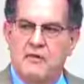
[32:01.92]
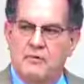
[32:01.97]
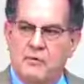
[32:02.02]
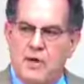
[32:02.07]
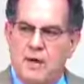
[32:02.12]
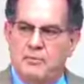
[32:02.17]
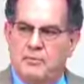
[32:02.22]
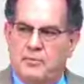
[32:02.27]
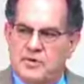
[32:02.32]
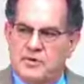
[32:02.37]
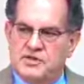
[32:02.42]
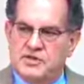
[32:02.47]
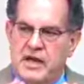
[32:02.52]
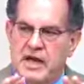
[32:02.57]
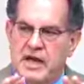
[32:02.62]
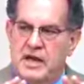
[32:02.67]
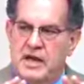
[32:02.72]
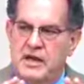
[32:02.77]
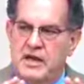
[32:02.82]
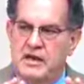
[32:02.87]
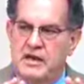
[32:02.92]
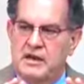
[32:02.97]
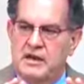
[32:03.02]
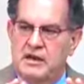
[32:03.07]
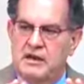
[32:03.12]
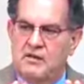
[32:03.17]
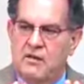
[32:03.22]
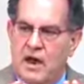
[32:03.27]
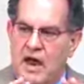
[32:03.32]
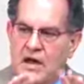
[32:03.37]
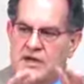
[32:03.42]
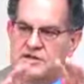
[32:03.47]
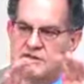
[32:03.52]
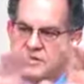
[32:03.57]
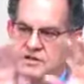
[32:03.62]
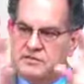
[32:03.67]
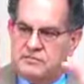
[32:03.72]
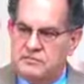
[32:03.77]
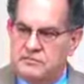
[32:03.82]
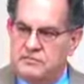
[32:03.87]
that, represented
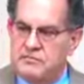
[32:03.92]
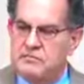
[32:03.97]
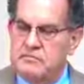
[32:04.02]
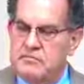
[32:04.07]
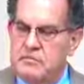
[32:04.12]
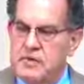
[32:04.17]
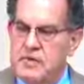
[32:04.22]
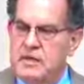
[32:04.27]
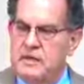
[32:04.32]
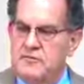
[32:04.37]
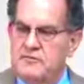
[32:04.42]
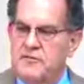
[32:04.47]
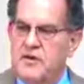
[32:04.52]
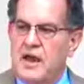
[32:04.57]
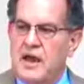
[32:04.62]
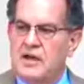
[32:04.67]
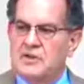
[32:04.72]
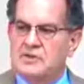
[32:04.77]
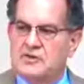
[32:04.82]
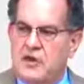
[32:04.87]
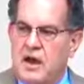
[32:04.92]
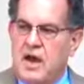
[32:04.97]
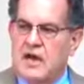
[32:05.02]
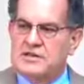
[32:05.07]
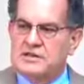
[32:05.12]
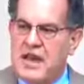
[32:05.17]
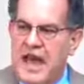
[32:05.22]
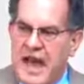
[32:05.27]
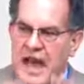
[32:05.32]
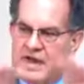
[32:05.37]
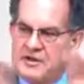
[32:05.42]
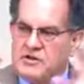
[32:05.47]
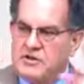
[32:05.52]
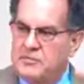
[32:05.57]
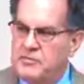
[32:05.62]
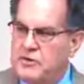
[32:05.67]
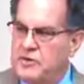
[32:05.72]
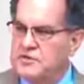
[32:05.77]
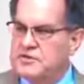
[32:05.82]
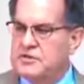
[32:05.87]
Christ in the flesh, Christ's
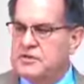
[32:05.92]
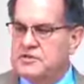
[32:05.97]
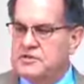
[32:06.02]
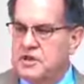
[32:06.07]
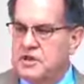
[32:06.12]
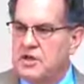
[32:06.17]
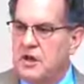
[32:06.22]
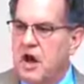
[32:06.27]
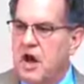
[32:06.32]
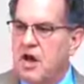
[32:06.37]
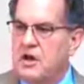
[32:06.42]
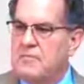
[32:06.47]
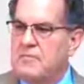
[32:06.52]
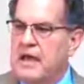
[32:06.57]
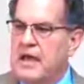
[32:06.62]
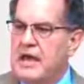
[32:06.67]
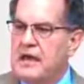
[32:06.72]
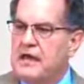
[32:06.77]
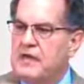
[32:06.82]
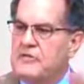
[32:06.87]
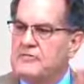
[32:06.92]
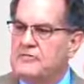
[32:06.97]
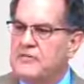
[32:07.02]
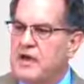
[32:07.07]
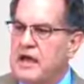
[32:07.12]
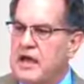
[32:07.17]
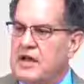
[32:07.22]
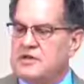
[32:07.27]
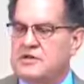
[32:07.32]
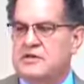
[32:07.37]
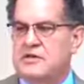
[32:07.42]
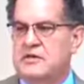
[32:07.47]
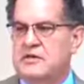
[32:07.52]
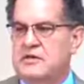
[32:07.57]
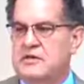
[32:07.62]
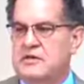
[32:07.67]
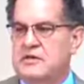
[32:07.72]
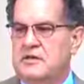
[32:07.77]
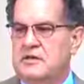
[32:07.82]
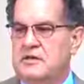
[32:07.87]
attributes as the God man in the flesh.
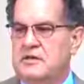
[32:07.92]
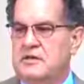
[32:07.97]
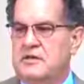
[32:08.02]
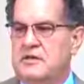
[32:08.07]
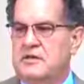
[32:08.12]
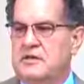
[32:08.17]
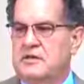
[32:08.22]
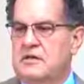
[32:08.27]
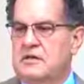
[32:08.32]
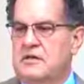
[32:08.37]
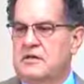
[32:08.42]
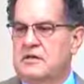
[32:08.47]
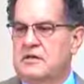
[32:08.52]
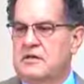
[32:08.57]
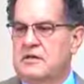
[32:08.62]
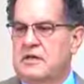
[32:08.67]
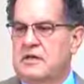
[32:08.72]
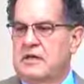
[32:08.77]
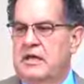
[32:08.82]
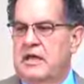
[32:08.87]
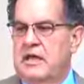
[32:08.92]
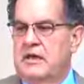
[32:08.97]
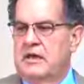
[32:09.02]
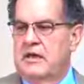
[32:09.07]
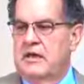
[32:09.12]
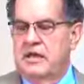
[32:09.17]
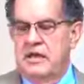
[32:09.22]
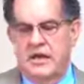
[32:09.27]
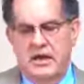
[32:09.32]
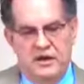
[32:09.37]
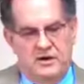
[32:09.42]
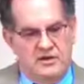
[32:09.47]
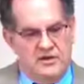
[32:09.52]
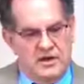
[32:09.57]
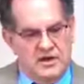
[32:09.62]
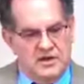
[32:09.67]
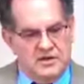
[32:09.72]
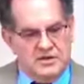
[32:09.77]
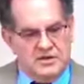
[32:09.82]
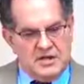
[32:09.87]
And here
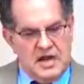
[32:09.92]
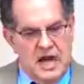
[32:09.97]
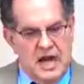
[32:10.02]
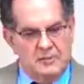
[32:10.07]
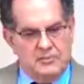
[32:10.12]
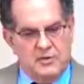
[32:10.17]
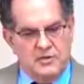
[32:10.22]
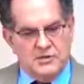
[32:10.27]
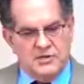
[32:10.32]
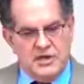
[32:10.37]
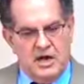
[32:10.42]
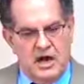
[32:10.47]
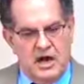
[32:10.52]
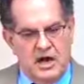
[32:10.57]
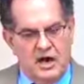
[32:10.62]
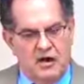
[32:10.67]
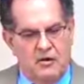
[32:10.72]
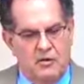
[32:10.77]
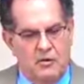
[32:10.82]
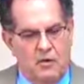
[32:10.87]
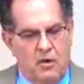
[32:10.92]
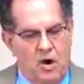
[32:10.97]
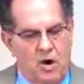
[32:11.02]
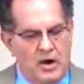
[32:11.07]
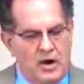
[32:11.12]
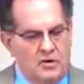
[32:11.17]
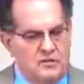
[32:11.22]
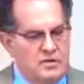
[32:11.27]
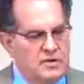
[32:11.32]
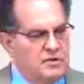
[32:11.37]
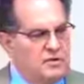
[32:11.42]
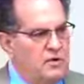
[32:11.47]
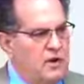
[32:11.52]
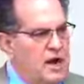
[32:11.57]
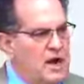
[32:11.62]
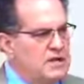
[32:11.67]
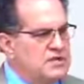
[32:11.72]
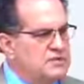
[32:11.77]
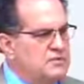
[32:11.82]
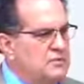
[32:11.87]
the disciples are walking with
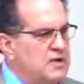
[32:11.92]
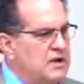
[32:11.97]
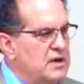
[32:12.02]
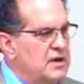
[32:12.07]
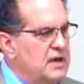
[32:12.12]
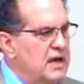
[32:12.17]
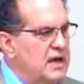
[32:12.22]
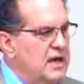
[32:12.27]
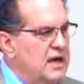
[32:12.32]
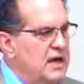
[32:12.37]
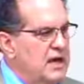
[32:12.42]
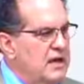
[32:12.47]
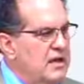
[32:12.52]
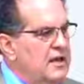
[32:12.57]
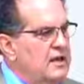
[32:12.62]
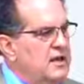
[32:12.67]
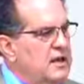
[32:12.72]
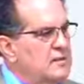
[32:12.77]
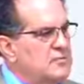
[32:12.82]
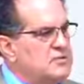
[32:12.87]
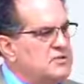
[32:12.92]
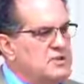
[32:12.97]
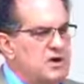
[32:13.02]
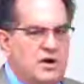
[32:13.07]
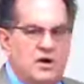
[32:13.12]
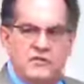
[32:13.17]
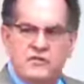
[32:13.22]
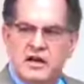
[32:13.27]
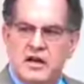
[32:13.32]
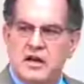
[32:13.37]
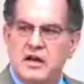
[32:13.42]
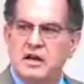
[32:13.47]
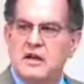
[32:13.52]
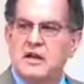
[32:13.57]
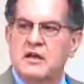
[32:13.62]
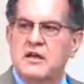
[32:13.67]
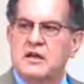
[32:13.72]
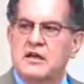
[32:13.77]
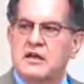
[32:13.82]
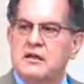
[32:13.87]
Christ one day,
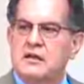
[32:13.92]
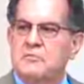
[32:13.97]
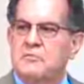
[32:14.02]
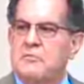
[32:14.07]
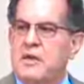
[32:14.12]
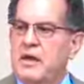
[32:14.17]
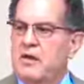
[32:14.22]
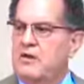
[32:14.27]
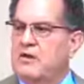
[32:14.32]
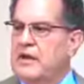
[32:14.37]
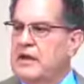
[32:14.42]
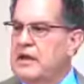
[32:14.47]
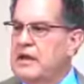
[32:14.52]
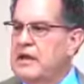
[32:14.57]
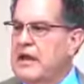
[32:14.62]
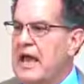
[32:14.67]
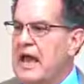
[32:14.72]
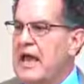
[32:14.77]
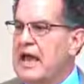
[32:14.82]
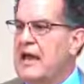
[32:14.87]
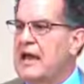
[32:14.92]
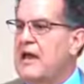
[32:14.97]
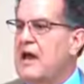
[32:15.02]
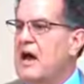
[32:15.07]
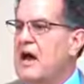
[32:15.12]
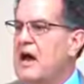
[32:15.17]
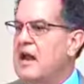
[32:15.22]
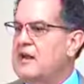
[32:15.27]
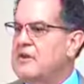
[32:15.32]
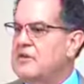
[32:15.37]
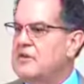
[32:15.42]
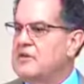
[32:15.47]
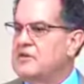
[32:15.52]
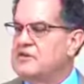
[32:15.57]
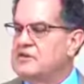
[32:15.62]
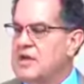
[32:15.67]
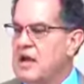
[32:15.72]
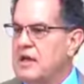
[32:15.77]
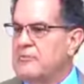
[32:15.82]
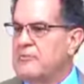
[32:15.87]
observing the building, the adding on to
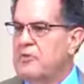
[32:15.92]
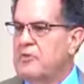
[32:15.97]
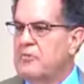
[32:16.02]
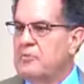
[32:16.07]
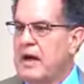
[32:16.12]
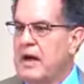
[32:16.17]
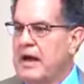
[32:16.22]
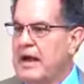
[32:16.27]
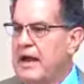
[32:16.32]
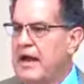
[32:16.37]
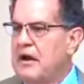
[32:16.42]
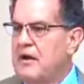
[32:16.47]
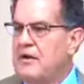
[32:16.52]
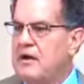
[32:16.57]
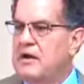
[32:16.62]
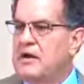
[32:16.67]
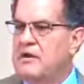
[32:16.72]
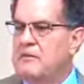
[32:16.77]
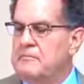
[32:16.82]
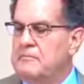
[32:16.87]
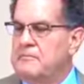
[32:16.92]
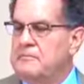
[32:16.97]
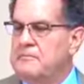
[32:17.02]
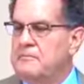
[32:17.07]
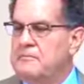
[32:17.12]
the temple by Herod.